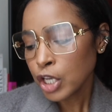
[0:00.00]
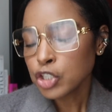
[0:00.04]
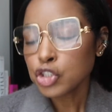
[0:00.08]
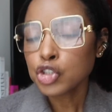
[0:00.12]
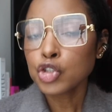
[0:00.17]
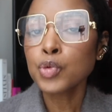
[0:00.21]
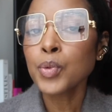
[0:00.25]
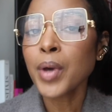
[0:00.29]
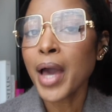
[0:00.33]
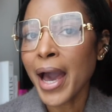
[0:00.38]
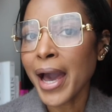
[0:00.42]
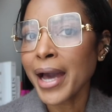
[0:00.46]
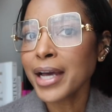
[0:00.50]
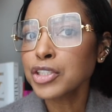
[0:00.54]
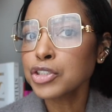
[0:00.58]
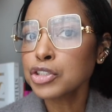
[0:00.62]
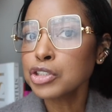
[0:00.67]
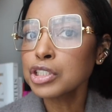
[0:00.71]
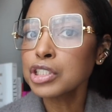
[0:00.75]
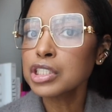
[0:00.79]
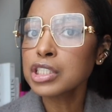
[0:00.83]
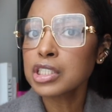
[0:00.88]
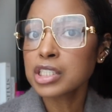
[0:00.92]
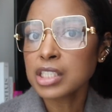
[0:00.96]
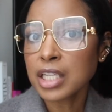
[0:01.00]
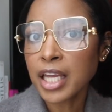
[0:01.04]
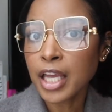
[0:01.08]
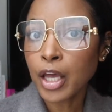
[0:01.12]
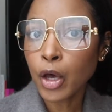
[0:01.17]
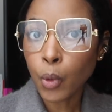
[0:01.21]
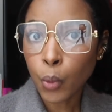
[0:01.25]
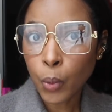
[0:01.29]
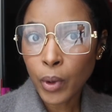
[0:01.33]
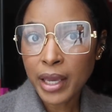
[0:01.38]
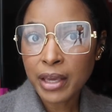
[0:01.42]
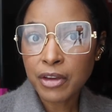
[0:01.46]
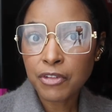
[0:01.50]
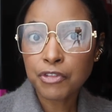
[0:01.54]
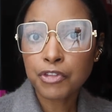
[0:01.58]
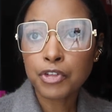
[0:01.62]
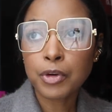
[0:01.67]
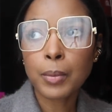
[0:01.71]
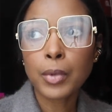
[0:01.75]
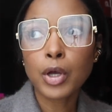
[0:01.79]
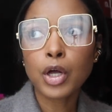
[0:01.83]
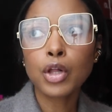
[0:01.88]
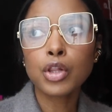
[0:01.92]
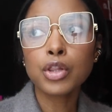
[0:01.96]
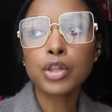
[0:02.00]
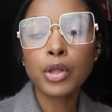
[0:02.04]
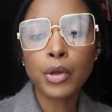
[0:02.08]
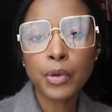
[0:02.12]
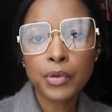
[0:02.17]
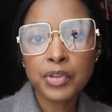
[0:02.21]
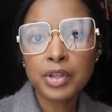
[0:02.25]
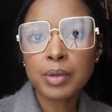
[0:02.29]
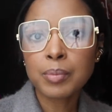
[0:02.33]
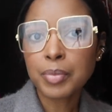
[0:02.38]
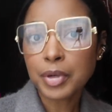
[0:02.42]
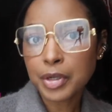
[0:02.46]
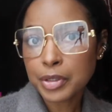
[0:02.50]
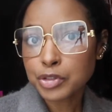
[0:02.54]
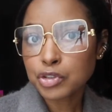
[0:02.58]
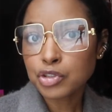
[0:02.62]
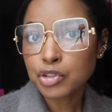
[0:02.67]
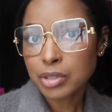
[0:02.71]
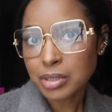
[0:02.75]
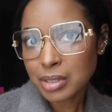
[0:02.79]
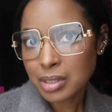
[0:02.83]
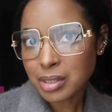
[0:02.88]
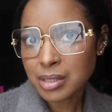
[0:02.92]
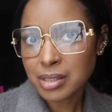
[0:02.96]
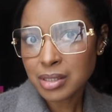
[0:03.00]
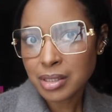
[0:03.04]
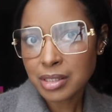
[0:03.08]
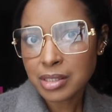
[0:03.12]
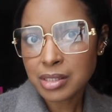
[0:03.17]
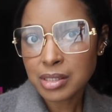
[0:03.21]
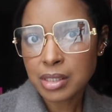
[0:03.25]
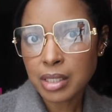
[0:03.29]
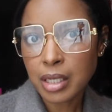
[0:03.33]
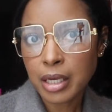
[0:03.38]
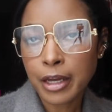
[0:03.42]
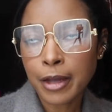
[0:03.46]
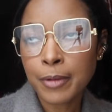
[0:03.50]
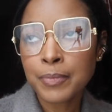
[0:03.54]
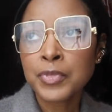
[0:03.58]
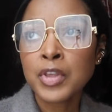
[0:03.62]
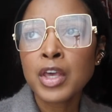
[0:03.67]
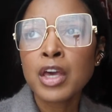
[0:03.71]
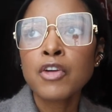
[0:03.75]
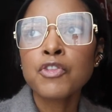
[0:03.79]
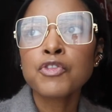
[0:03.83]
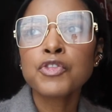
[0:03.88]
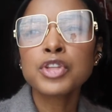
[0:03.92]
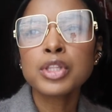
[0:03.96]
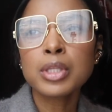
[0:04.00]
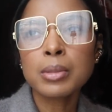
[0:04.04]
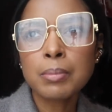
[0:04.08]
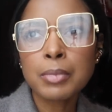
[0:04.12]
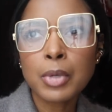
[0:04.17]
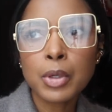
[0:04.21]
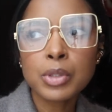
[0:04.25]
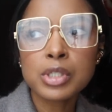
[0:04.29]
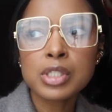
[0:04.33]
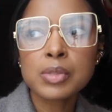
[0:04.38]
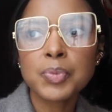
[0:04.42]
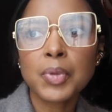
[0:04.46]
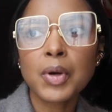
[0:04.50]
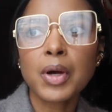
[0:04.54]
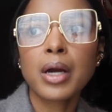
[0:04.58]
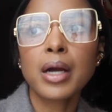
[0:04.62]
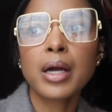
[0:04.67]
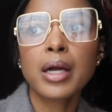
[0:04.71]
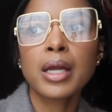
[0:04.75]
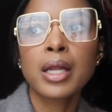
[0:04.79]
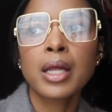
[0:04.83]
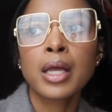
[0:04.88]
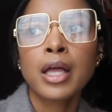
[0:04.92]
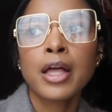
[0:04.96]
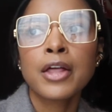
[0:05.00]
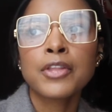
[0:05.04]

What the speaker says: to actually stay away from clothing purchases this year. For the most part,